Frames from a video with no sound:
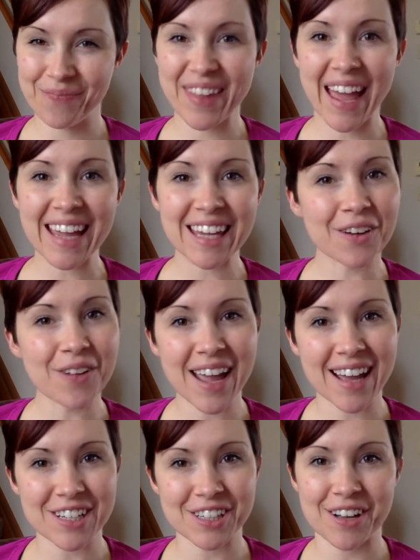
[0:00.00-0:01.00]
Thank you,
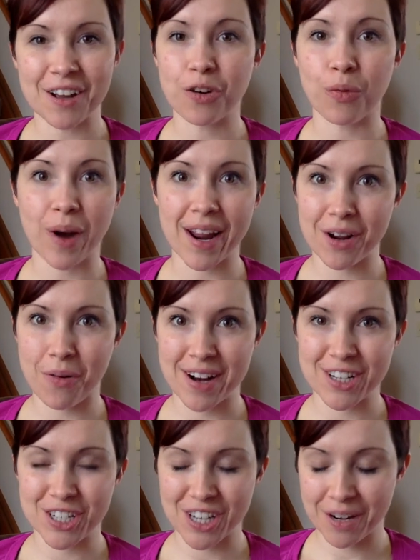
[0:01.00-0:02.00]
Angela. Great
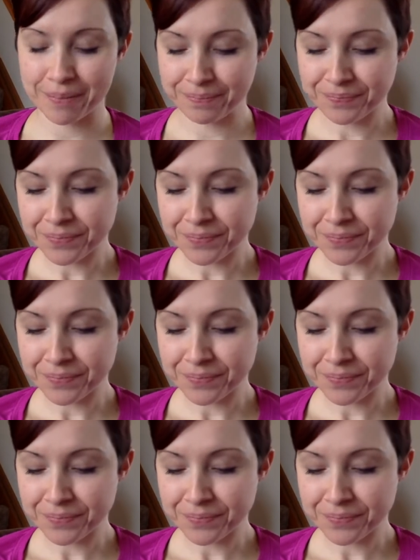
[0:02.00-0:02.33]
question.